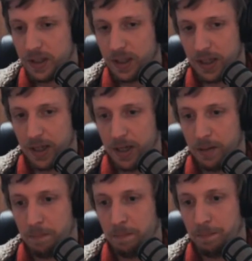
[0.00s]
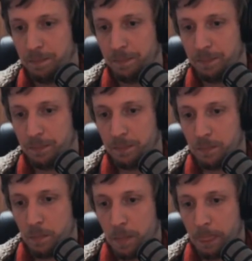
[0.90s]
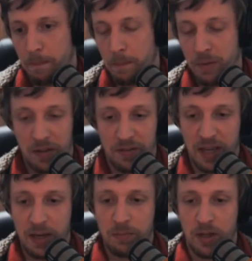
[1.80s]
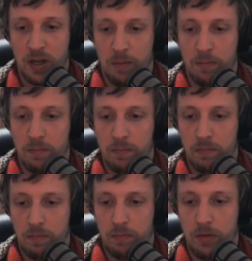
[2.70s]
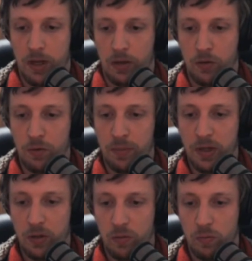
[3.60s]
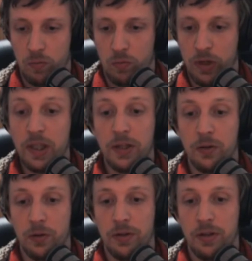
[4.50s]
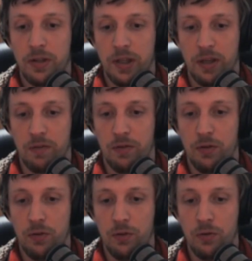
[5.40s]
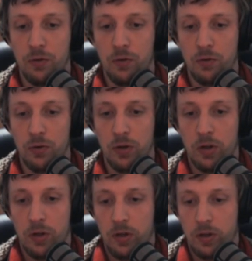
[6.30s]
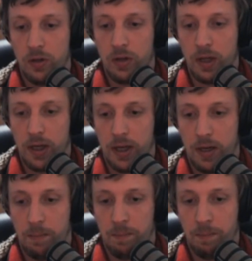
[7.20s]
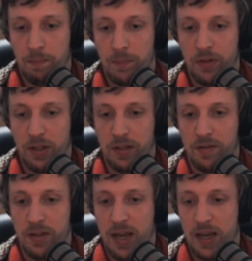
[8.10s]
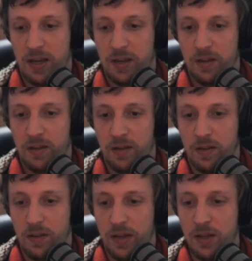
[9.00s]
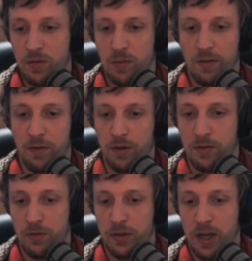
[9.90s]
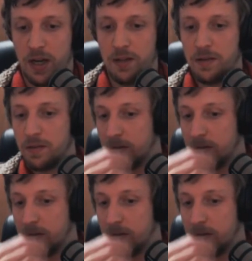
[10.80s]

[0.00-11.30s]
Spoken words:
But at the same time, it could be really good if you knew, so let's say these were my first two cards.